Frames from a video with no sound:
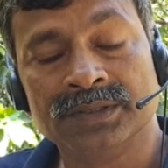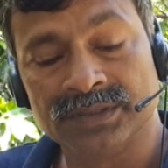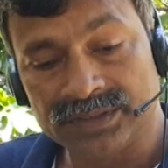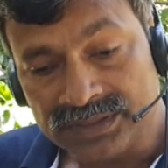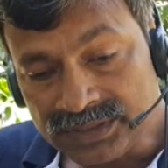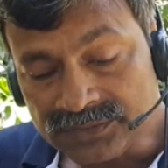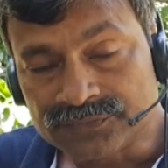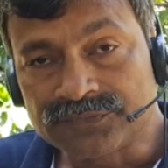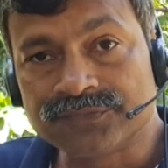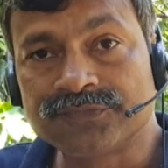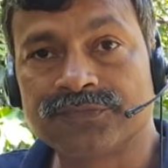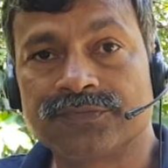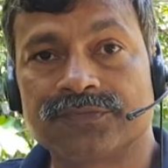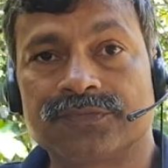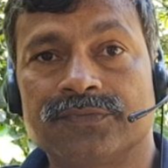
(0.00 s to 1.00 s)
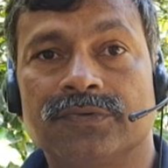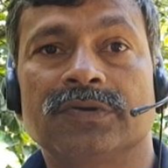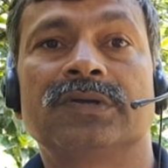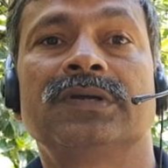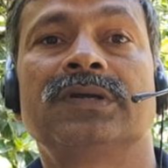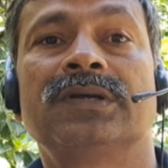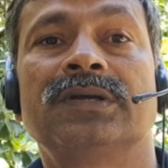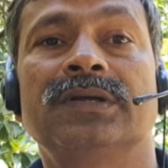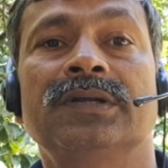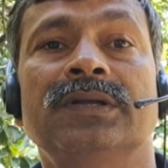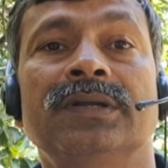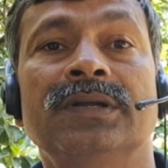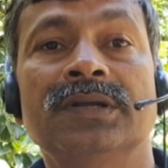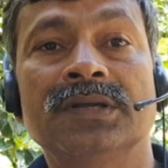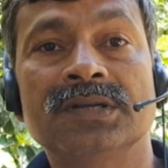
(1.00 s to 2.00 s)
if
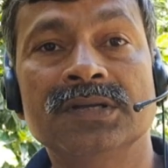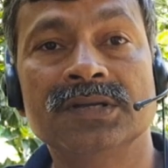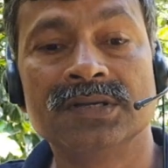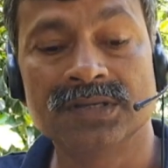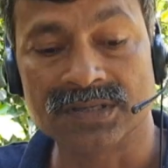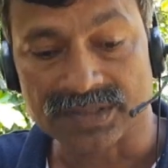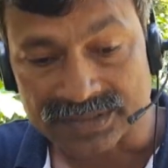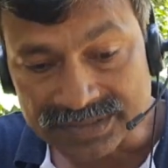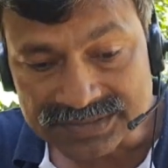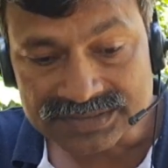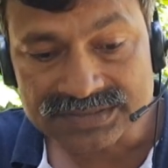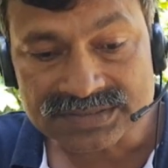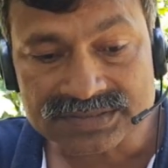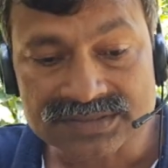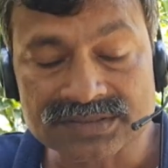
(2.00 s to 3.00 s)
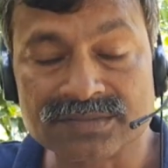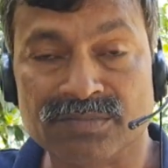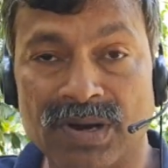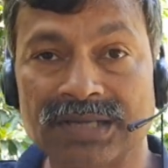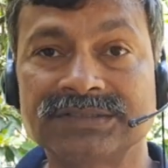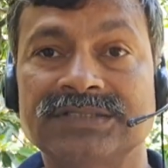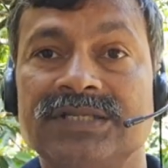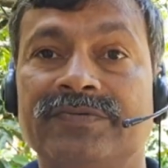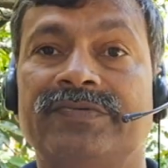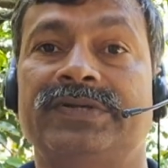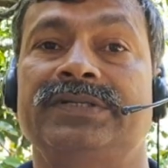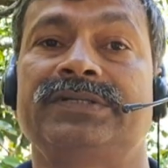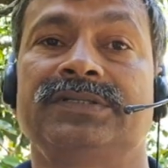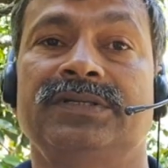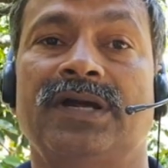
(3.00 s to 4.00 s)
this mass
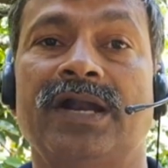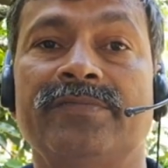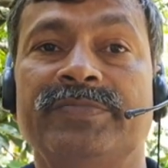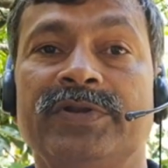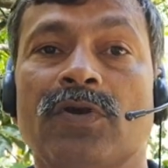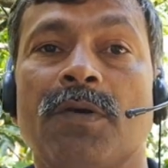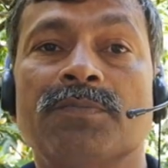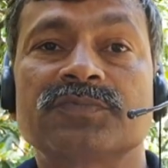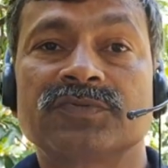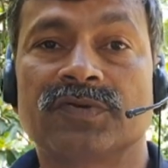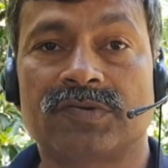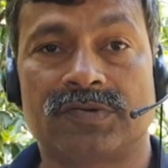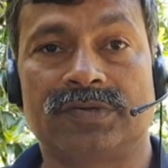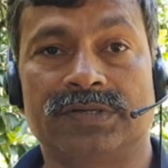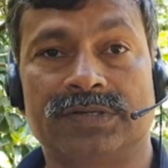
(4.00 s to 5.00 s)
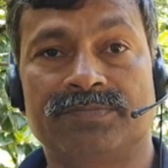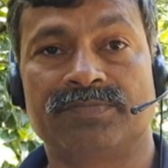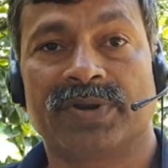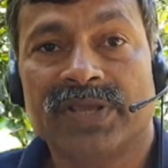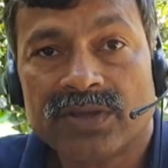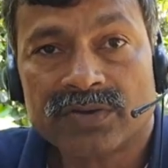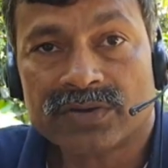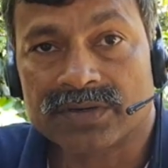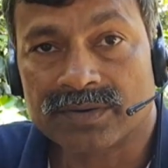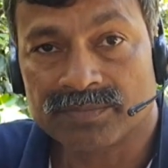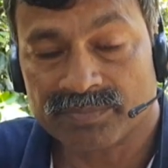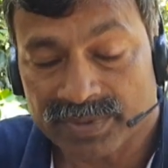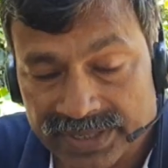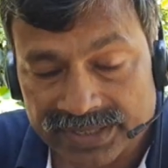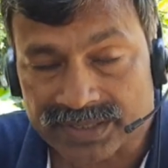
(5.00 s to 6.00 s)
defect had been observed prior
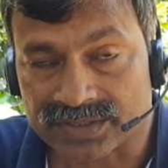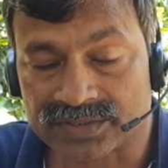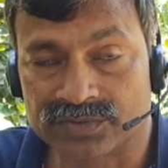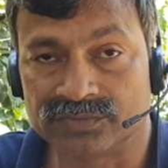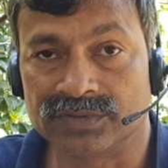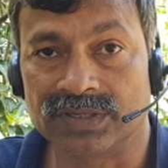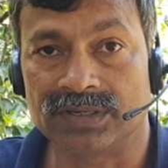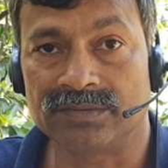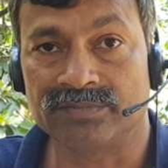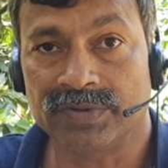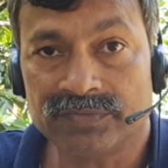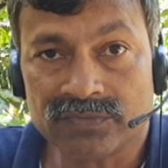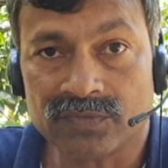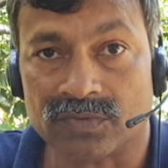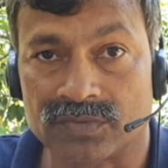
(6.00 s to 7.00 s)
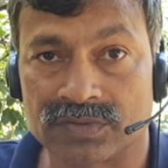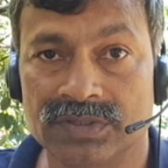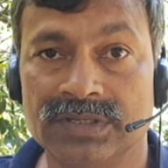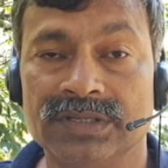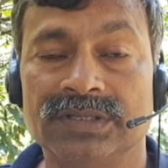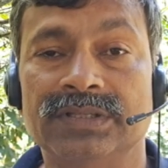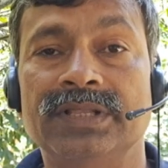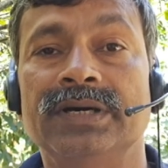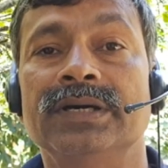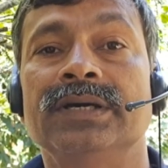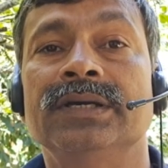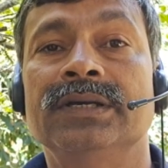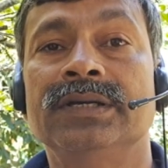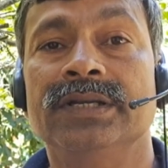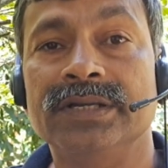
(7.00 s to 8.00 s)
to the before the
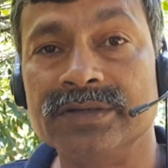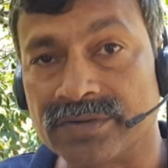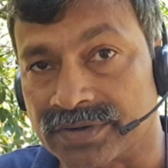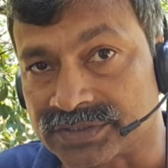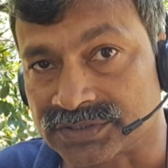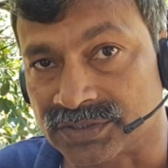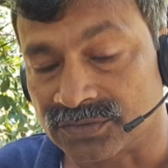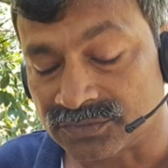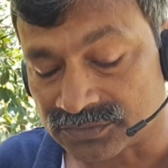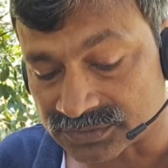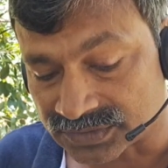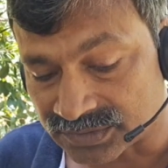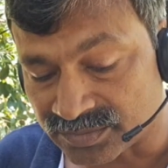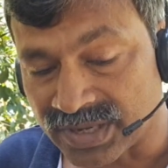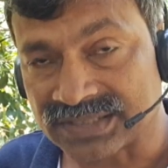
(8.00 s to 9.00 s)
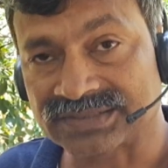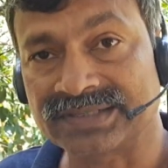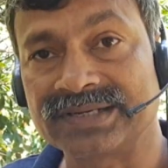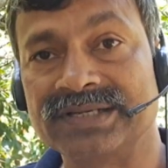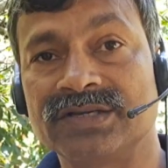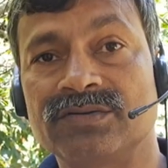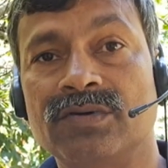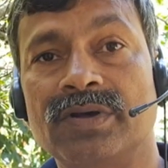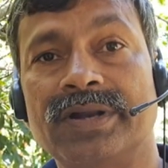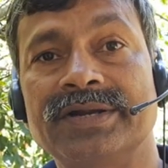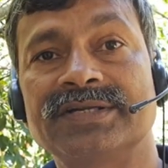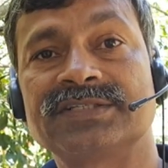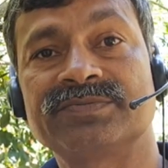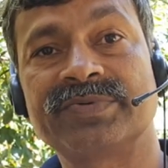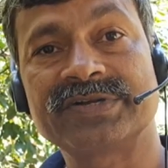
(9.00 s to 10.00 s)
introduction of the mass and
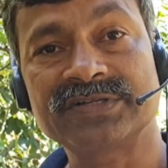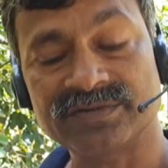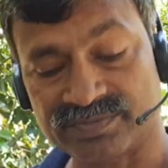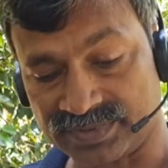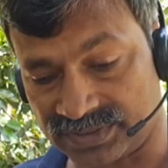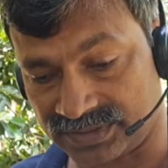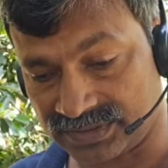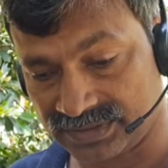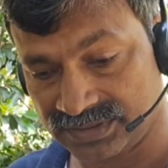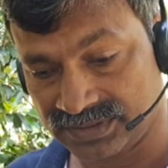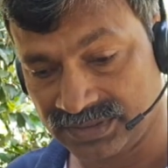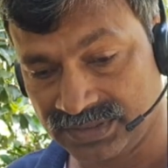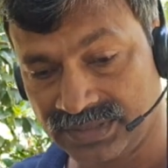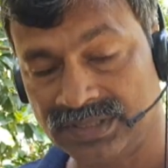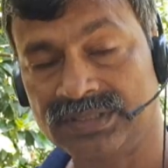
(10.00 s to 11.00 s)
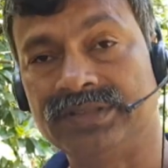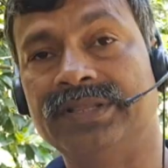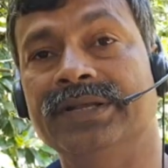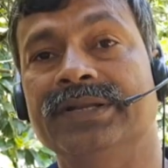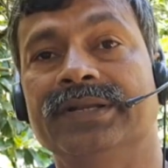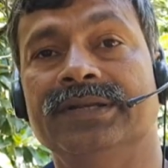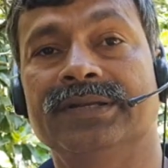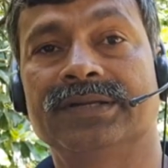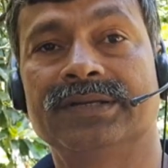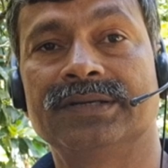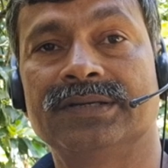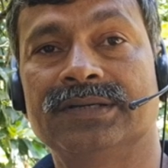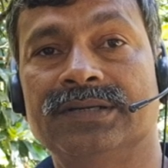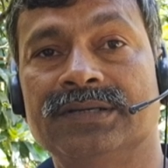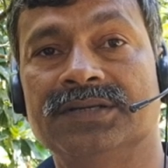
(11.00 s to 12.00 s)
equivalence principle, then
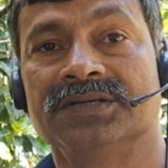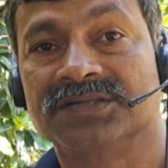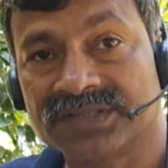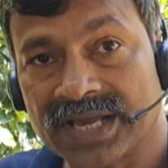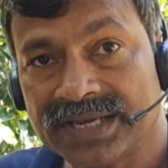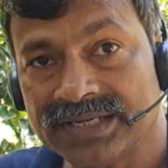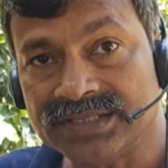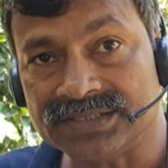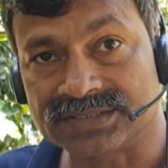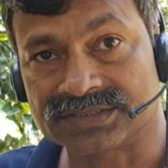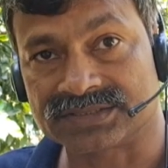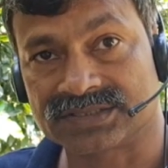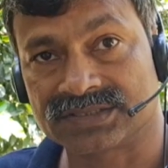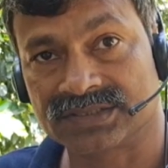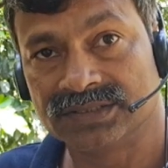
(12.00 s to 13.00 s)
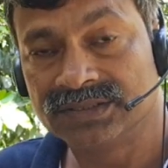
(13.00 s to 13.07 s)
scientists